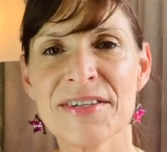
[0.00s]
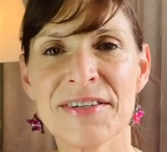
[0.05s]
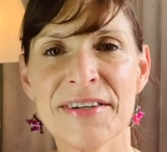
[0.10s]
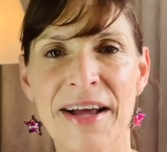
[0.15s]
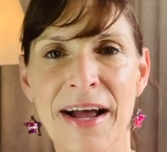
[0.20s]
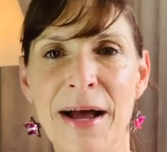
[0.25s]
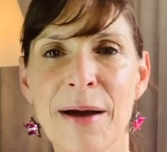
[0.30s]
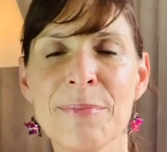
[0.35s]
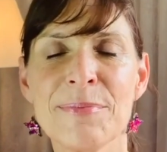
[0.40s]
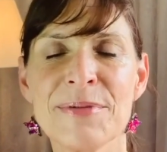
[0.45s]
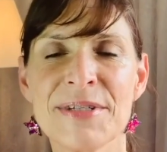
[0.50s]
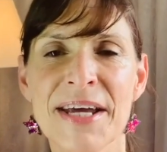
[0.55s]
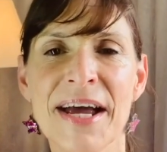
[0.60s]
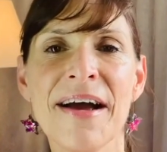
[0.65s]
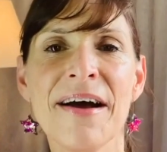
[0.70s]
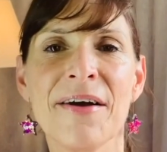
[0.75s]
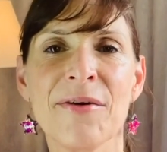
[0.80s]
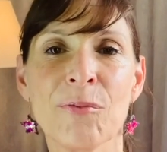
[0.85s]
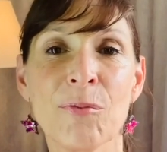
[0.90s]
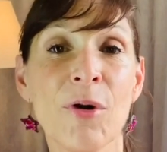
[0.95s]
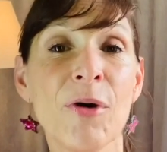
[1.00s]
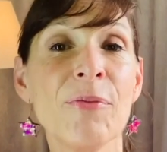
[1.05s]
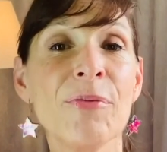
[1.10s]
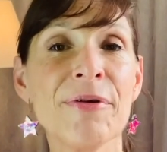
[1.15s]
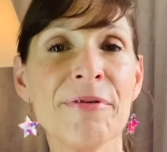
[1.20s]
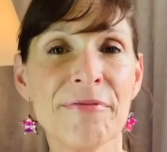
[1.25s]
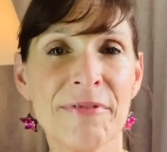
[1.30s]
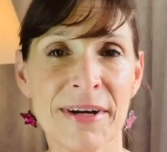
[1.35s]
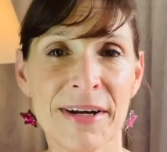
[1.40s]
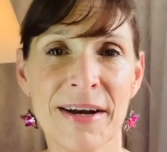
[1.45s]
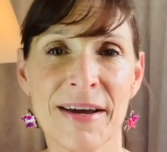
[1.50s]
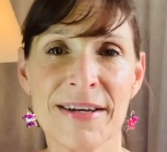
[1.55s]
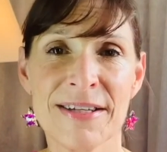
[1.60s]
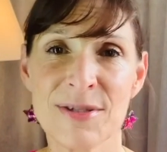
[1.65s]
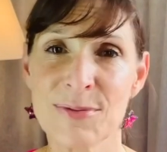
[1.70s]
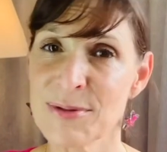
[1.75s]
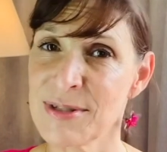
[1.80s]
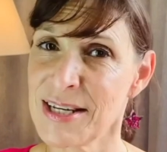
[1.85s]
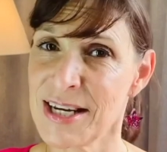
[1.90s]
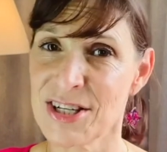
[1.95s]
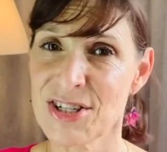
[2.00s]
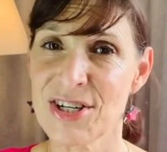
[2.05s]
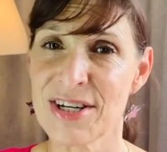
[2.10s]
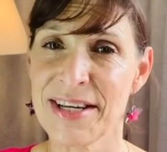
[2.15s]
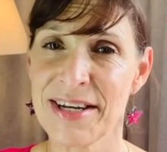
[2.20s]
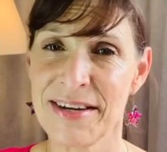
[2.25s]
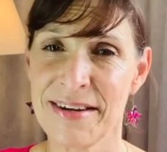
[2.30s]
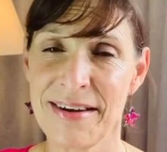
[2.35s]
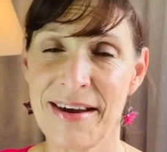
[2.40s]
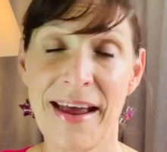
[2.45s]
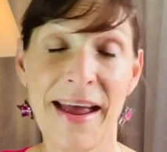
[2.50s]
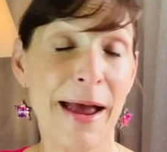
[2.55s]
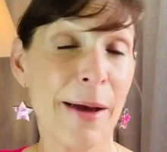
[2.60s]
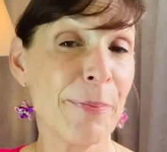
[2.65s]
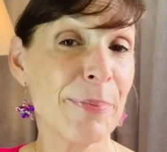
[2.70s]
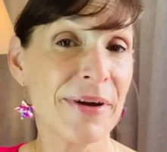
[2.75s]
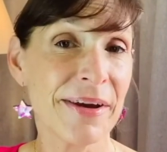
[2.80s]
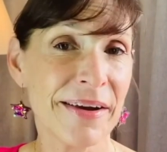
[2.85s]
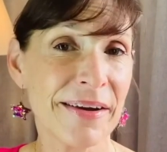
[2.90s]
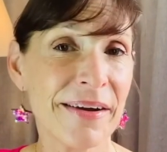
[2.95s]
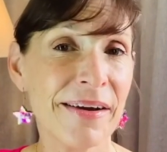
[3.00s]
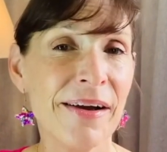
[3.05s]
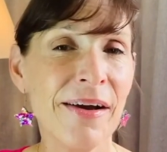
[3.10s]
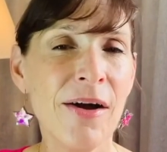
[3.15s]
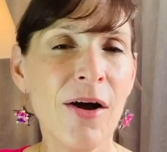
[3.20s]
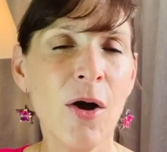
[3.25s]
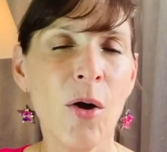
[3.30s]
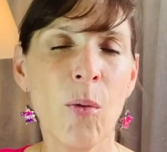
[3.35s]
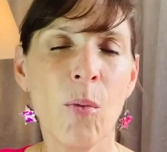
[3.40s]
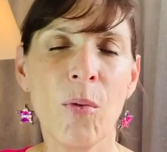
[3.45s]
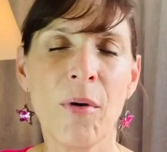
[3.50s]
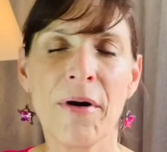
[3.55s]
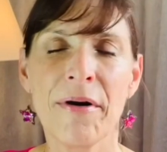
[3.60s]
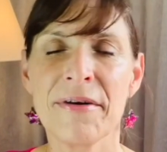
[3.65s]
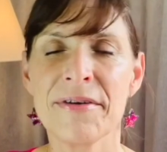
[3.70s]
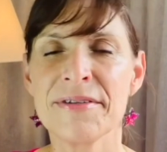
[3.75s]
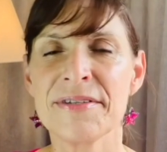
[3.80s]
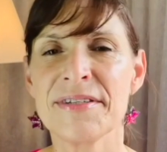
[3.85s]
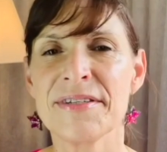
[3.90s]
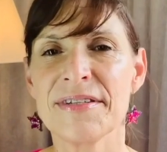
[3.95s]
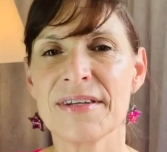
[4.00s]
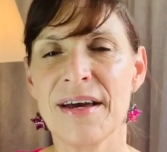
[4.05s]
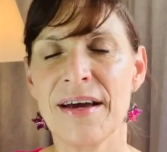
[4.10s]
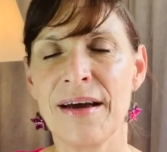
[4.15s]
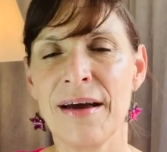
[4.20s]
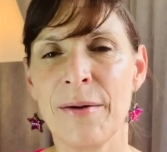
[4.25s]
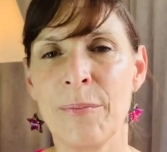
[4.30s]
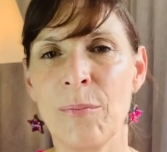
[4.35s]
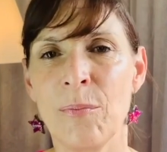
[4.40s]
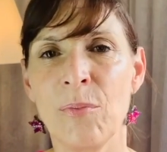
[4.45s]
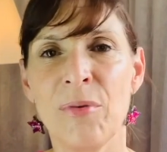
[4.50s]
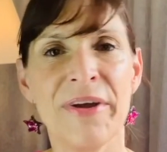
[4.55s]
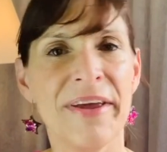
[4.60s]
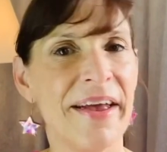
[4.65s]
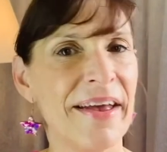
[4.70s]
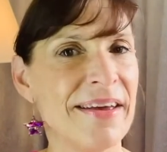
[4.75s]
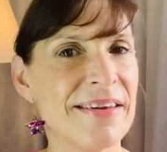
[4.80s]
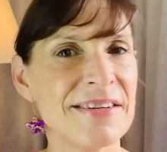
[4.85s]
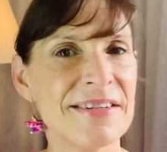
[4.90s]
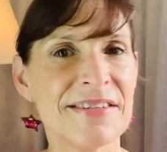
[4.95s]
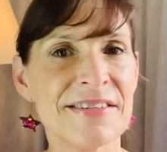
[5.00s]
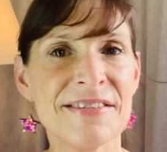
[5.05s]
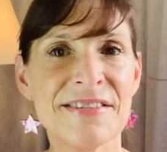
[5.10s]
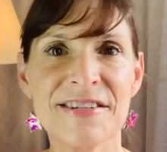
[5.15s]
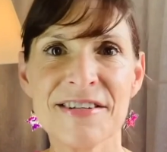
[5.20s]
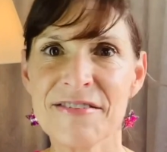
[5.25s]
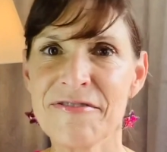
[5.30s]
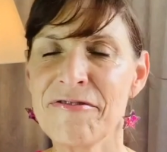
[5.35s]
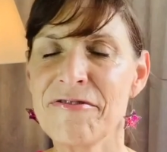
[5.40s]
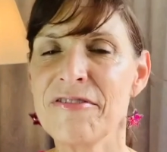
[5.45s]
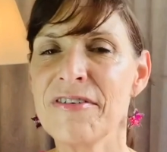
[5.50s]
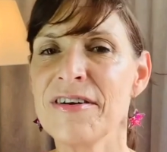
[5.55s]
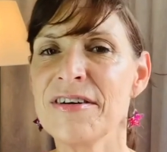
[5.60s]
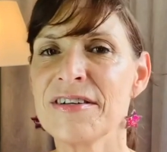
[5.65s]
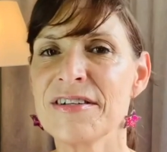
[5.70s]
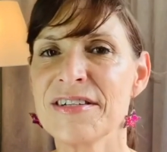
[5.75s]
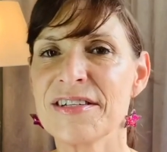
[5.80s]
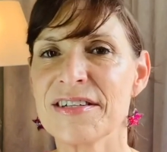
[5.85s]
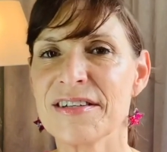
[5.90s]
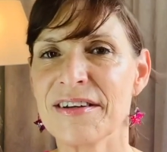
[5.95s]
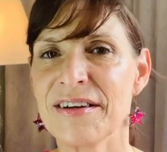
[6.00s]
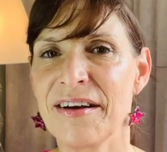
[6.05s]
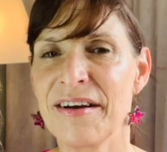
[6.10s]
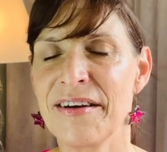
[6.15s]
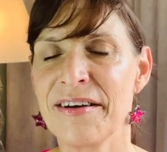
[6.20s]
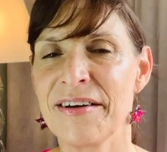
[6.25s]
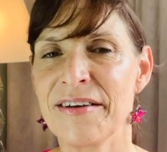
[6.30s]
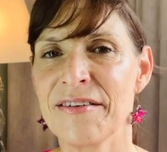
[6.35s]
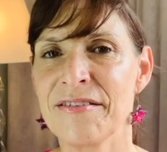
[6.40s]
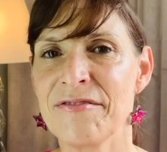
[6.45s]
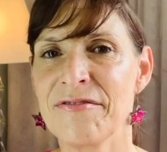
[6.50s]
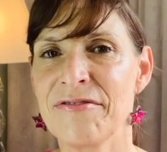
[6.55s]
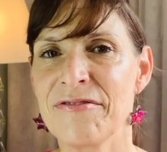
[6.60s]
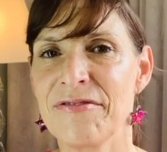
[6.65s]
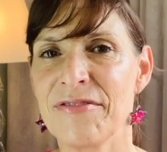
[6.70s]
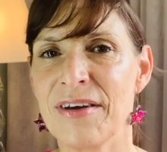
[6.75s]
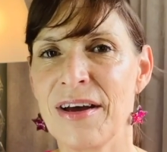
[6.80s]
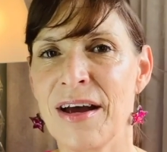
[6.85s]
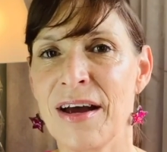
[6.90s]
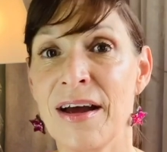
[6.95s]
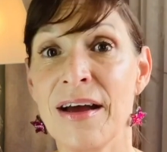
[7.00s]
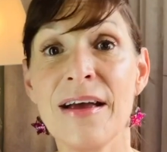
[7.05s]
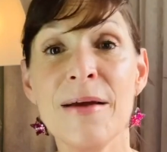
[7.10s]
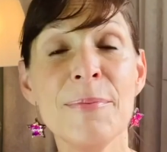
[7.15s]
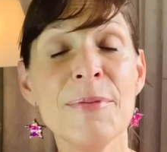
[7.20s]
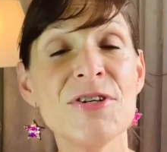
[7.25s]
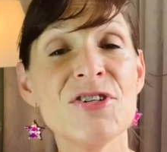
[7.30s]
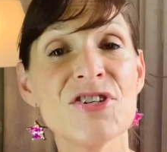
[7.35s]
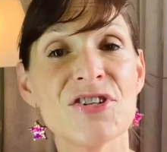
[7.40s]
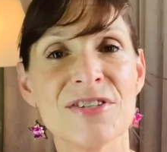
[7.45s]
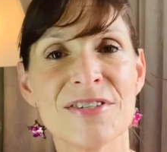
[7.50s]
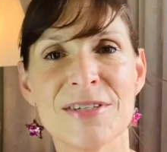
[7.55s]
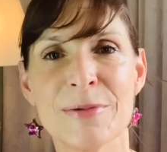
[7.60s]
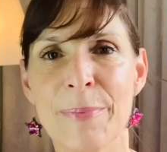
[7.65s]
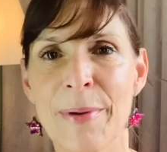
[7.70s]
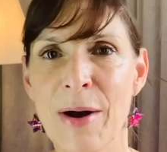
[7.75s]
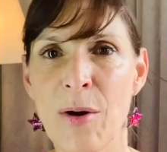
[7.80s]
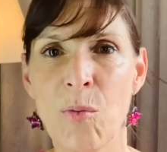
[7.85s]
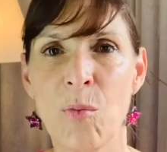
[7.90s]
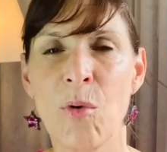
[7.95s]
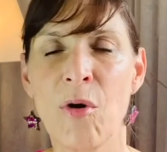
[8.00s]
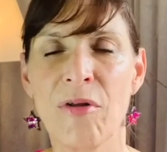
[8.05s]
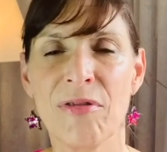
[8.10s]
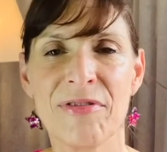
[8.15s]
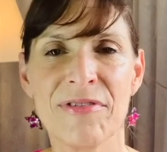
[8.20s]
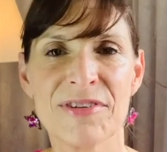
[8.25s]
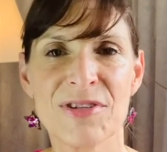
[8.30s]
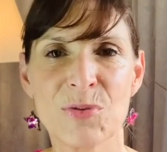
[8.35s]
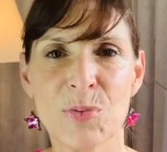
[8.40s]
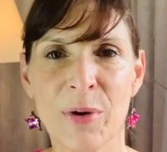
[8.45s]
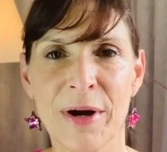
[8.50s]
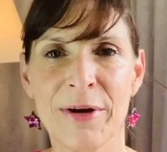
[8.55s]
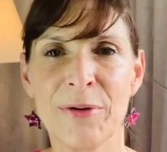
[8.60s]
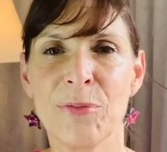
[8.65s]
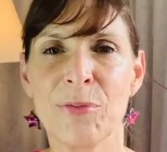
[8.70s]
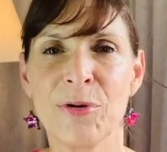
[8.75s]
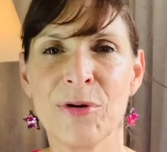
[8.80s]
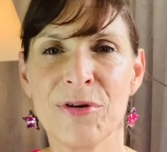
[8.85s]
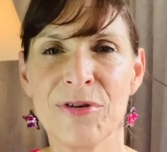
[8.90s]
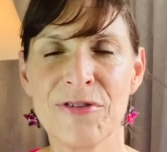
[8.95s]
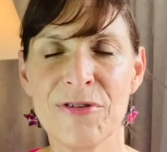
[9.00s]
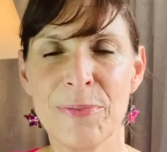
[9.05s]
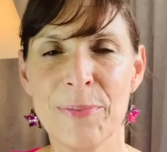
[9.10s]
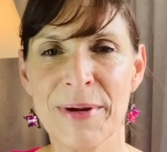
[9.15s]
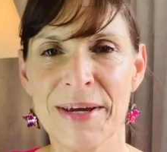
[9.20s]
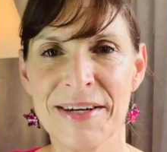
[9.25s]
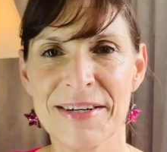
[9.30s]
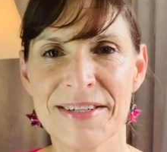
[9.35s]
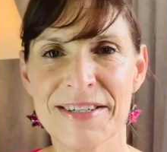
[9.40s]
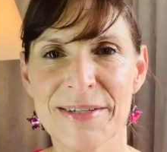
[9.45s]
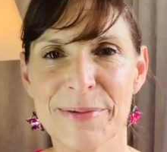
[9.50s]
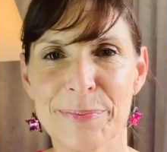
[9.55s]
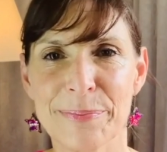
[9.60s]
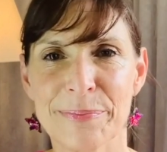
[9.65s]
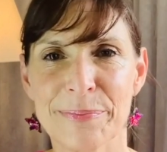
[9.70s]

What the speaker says: had calmed down, what we realized was actually happening was we had different kind of images about what this one word meant.